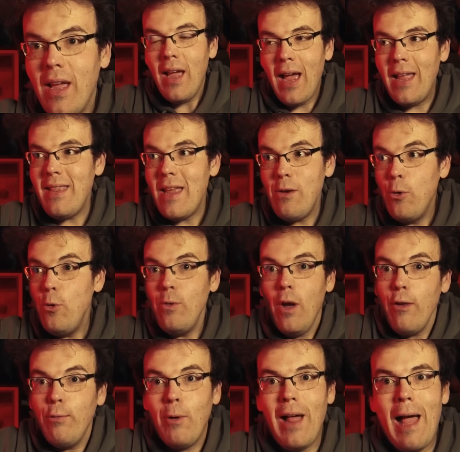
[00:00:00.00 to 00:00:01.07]
And then who
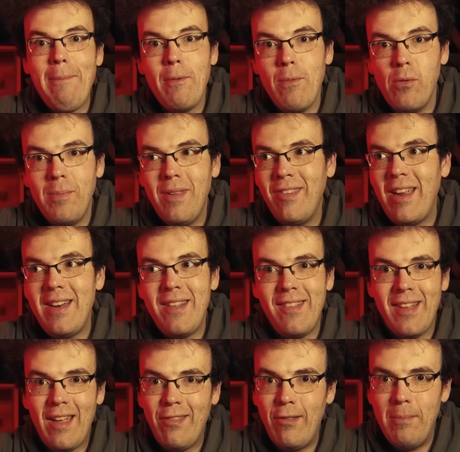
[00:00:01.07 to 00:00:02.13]
knows what will happen with Mercedes
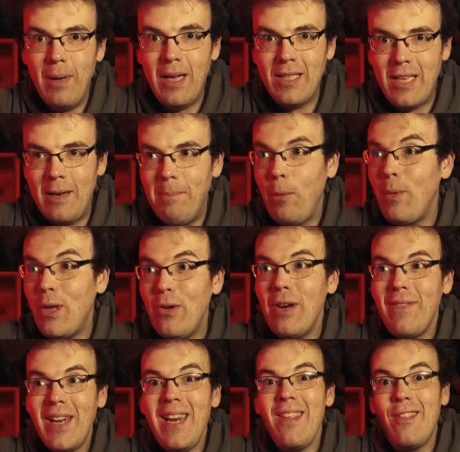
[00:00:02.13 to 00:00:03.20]
and Aston Martin, but we could
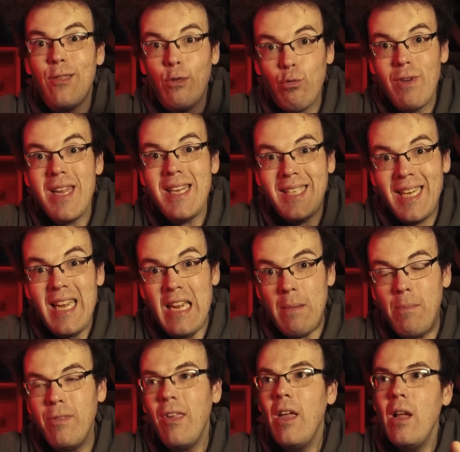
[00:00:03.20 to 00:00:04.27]
have at least 3
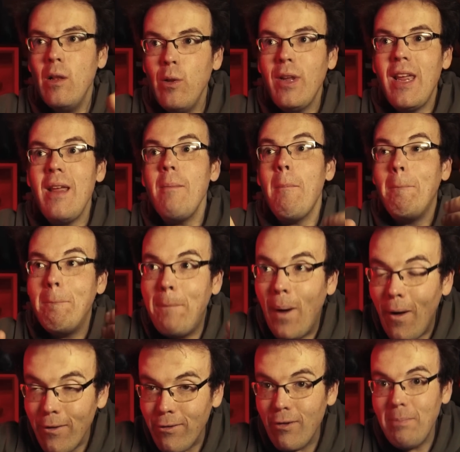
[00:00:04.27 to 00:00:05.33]
teams looking
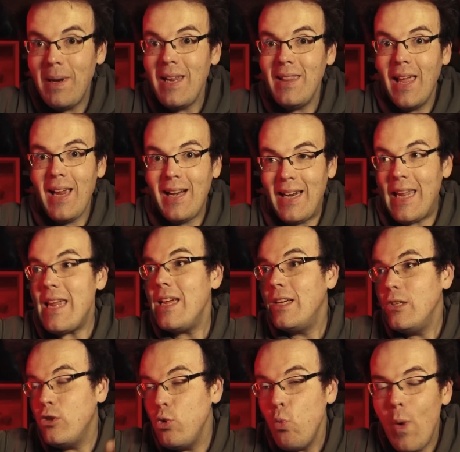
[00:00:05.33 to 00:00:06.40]
possibly likely
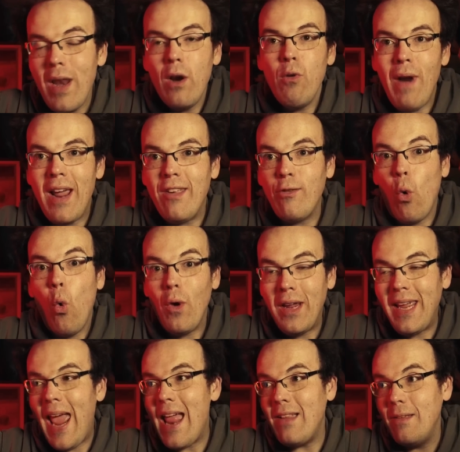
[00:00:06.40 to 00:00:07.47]
to win a race or
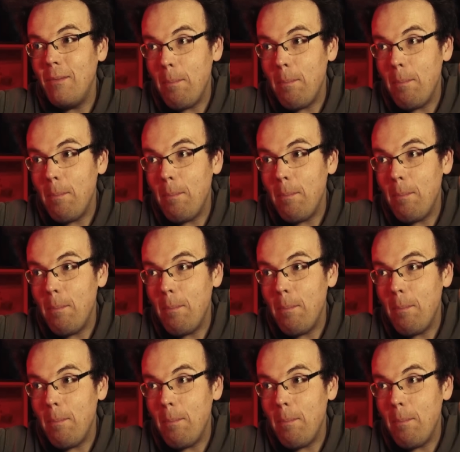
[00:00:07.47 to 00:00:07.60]
get